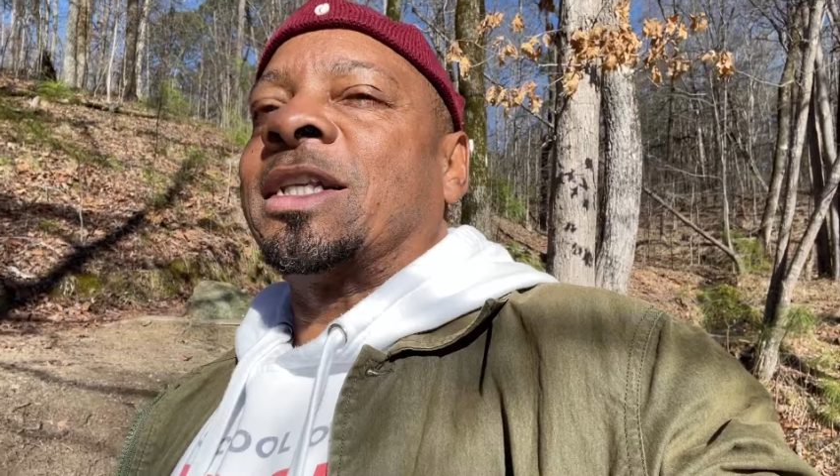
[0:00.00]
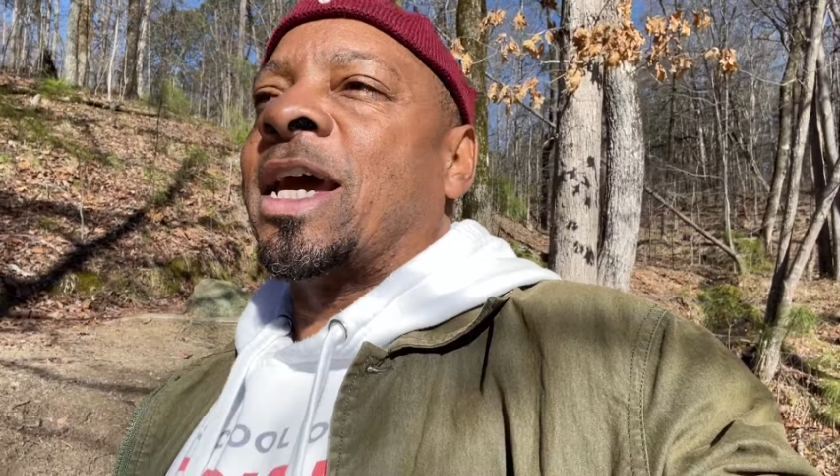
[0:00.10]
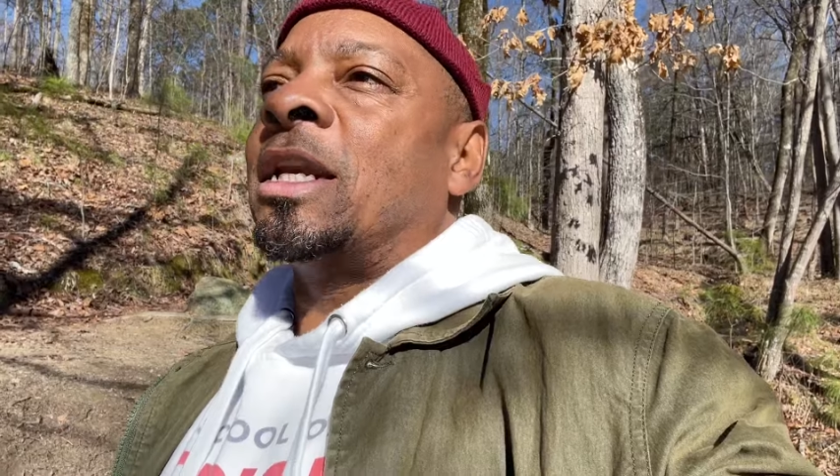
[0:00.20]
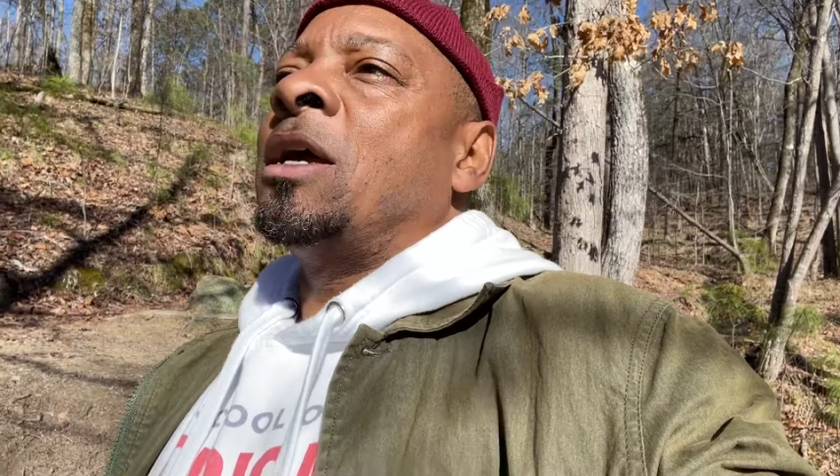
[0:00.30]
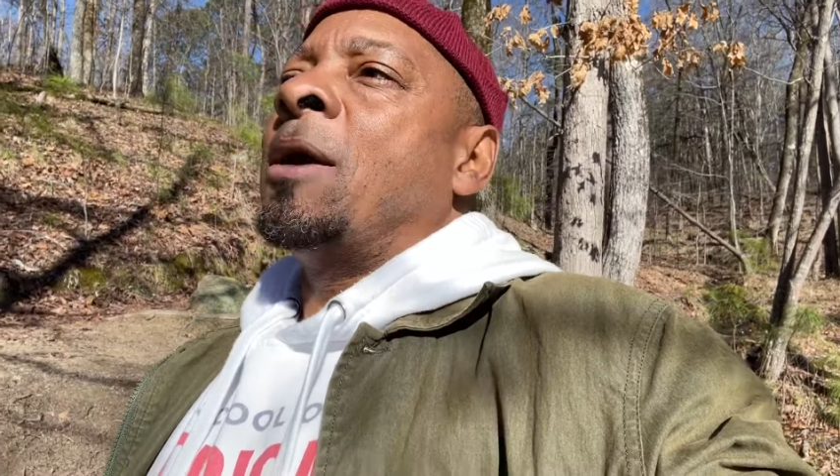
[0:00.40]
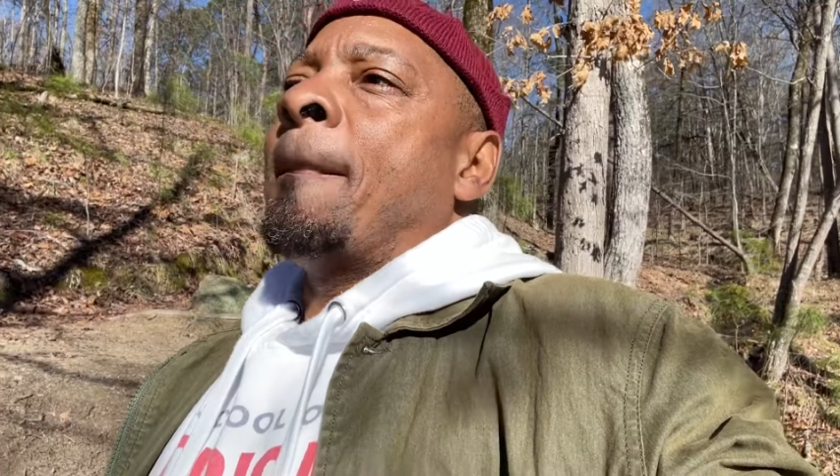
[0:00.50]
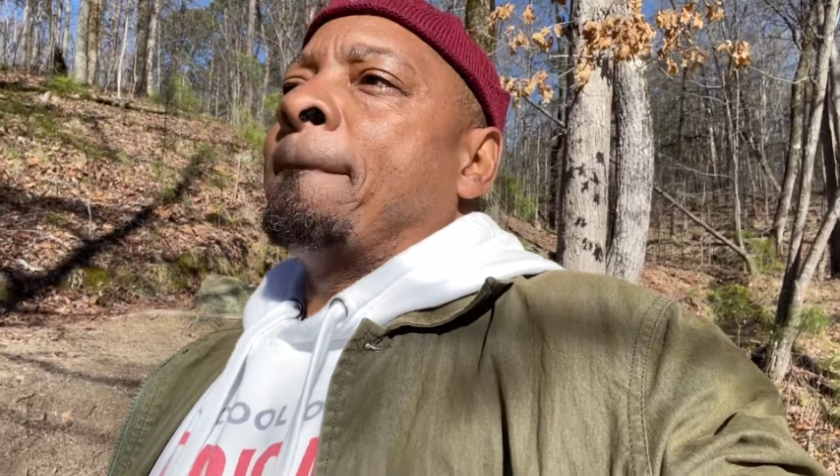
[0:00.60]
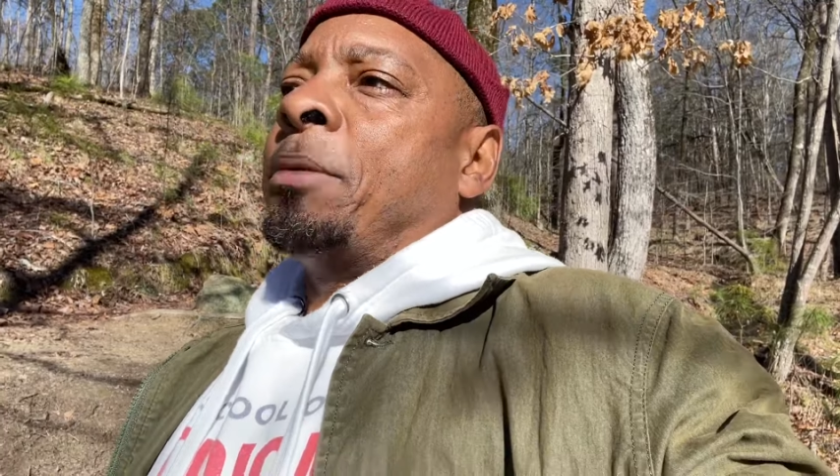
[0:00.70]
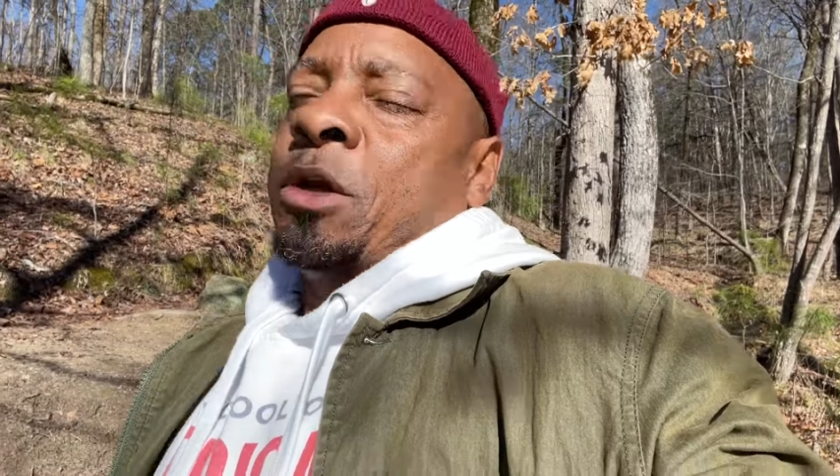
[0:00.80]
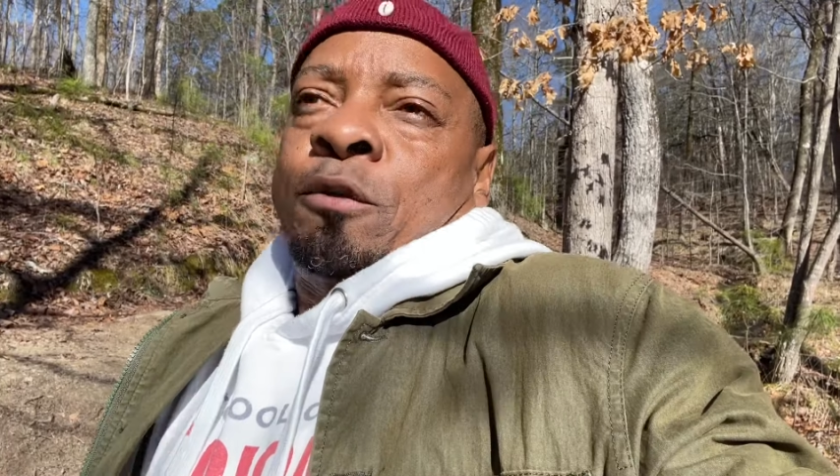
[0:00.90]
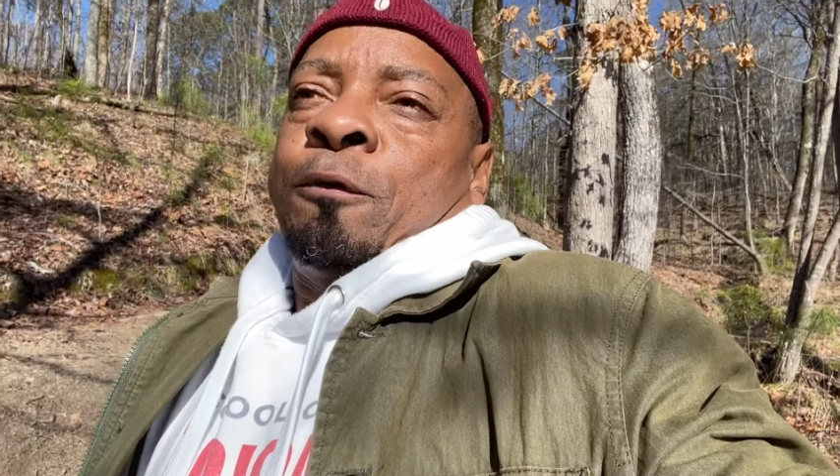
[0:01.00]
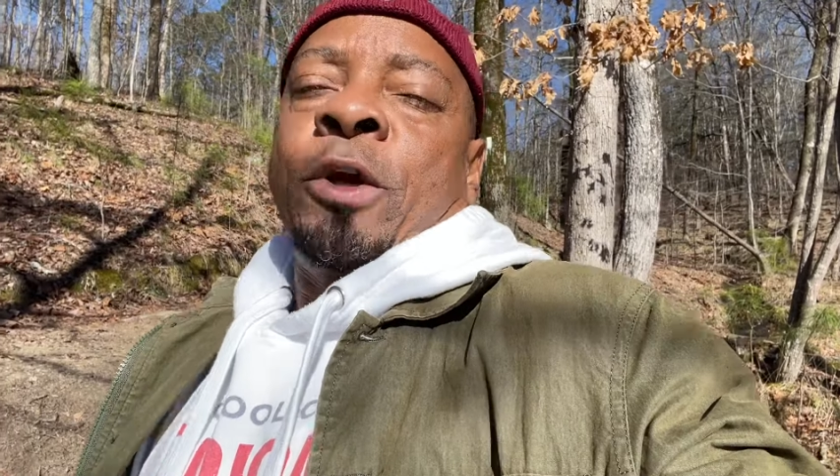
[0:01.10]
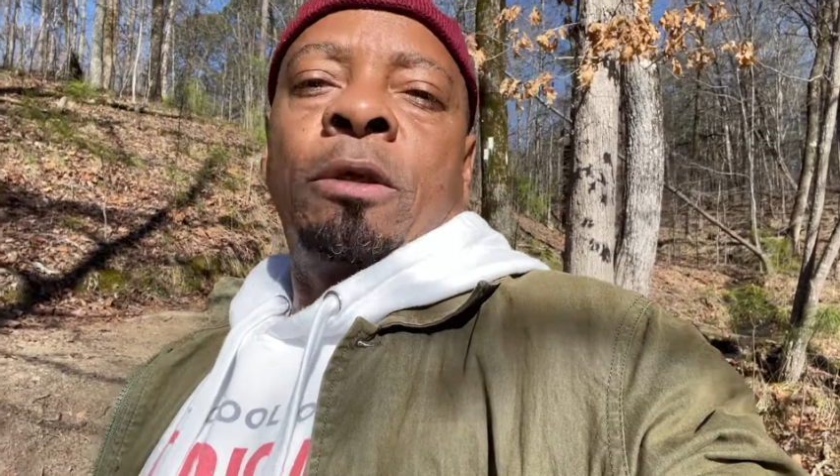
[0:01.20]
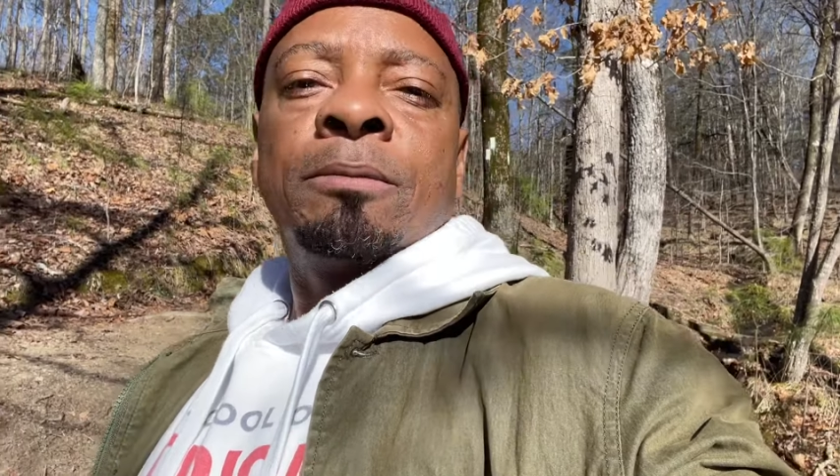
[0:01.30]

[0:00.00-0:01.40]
that, but it was free.